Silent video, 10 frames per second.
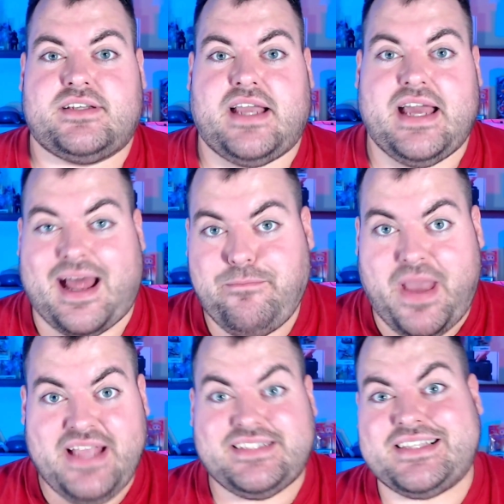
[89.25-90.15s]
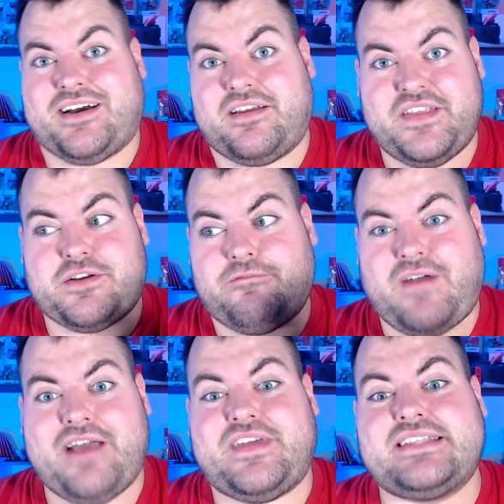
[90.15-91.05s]
And I base these are
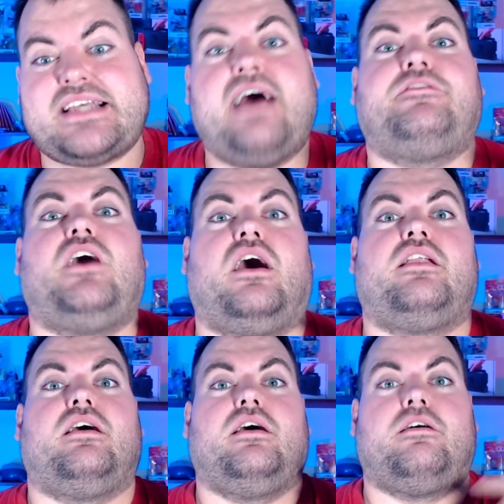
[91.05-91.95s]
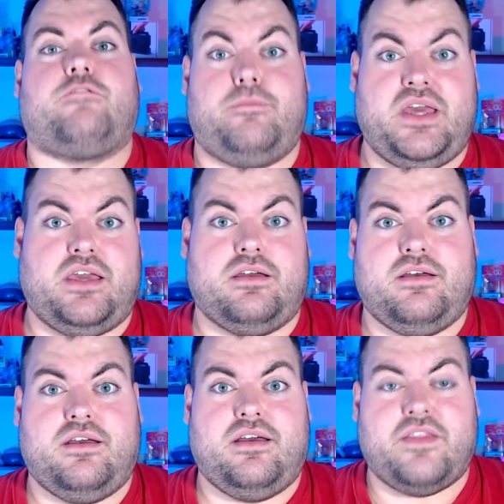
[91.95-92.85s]
5 things I've done for me.
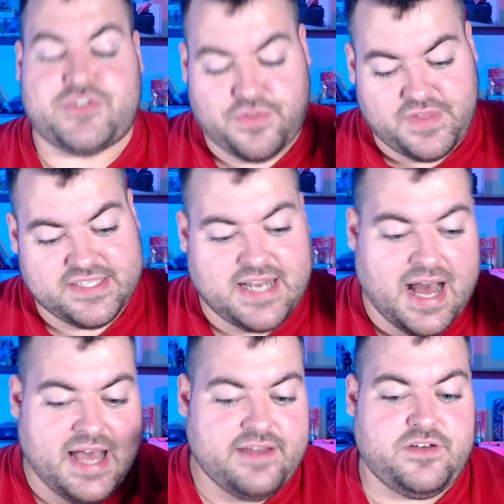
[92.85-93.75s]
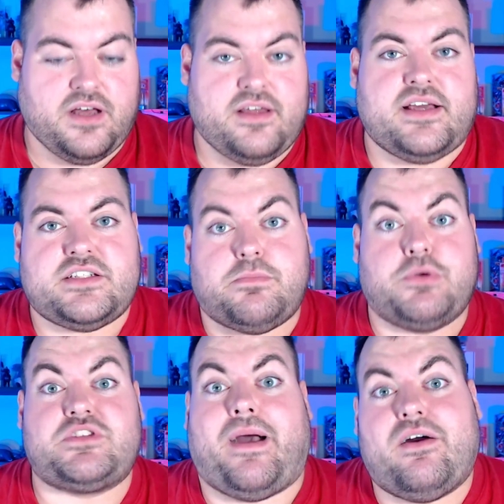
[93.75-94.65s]
These are things that I have done to
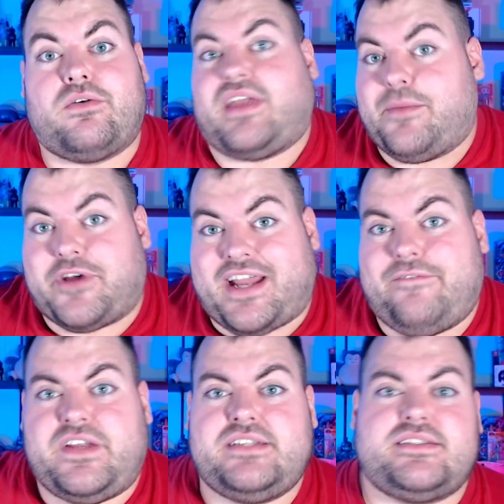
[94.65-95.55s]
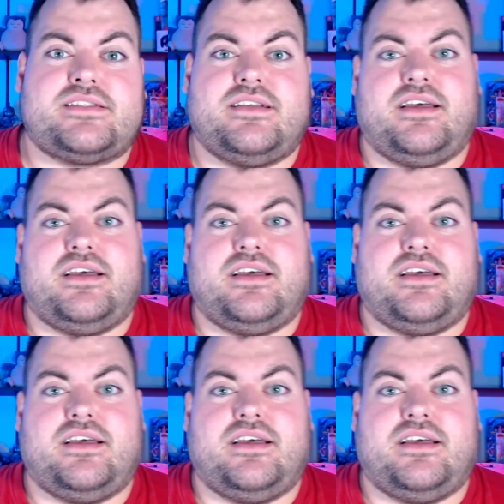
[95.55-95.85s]
boost my own camera confidence.